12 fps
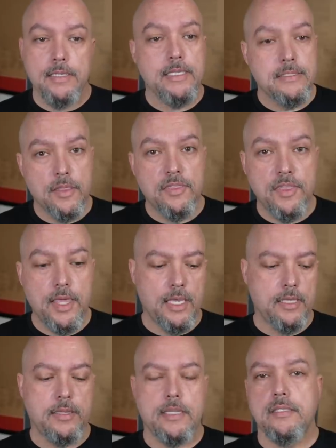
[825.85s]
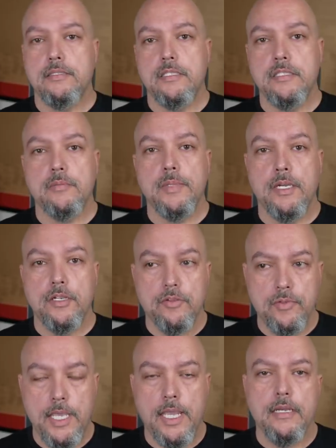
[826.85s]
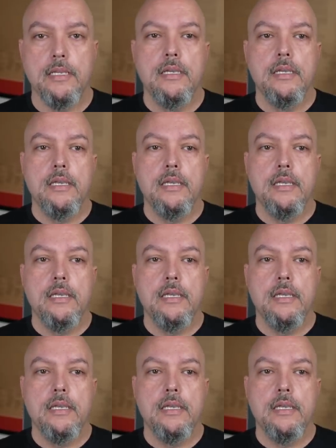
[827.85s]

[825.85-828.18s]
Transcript: is a thing that the system can create,